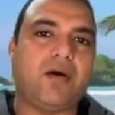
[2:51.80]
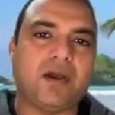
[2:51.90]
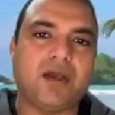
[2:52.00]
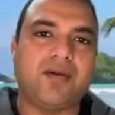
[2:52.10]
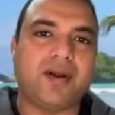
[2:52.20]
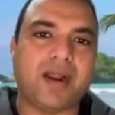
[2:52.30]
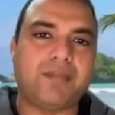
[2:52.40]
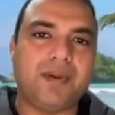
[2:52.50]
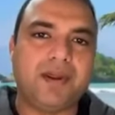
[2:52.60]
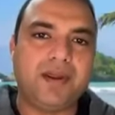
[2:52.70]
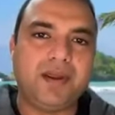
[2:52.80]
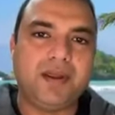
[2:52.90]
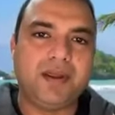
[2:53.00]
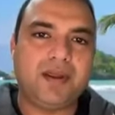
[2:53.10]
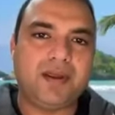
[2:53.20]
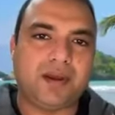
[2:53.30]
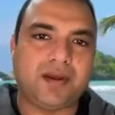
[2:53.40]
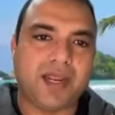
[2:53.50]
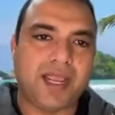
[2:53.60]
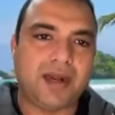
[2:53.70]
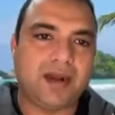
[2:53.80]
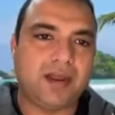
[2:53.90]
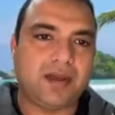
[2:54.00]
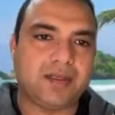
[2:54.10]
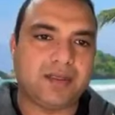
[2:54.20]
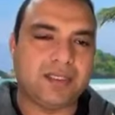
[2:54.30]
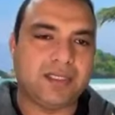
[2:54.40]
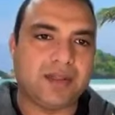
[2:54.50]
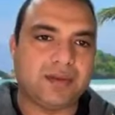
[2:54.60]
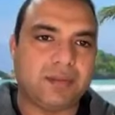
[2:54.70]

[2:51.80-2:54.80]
awk, grep, a tail. So these are the